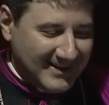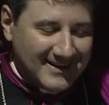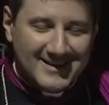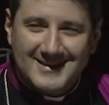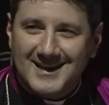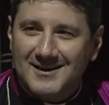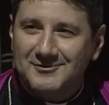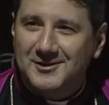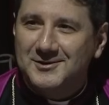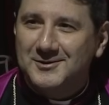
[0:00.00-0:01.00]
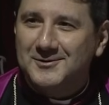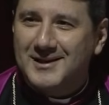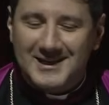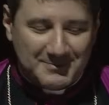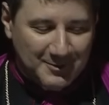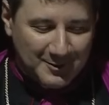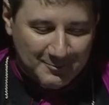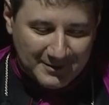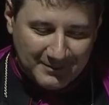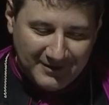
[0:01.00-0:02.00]
This afternoon, I spoke
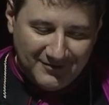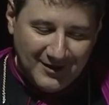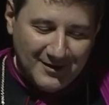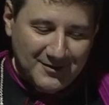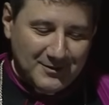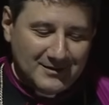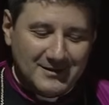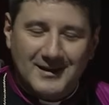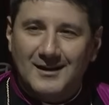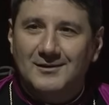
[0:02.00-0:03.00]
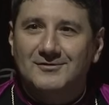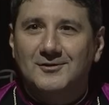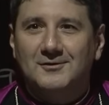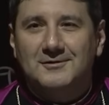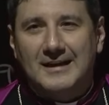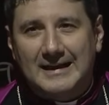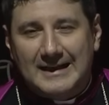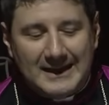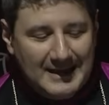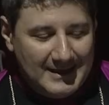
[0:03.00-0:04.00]
with my father on the telephone
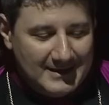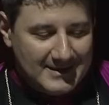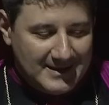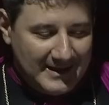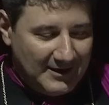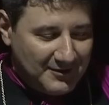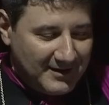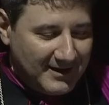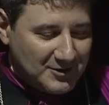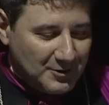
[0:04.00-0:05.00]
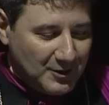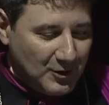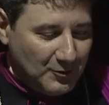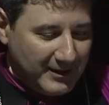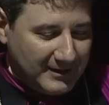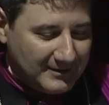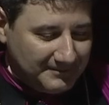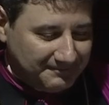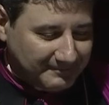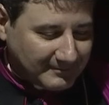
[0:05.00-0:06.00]
to see how things were going.
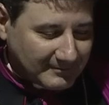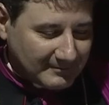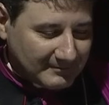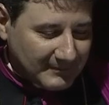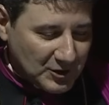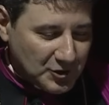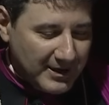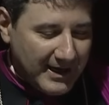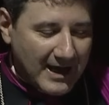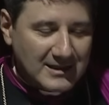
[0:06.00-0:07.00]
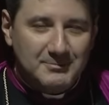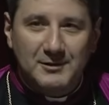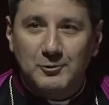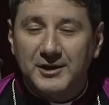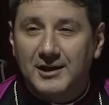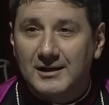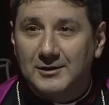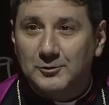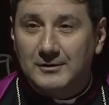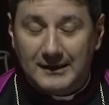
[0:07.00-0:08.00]
So he asked me, what are you going to
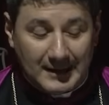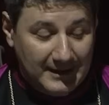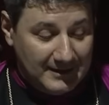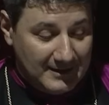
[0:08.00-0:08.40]
do tonight?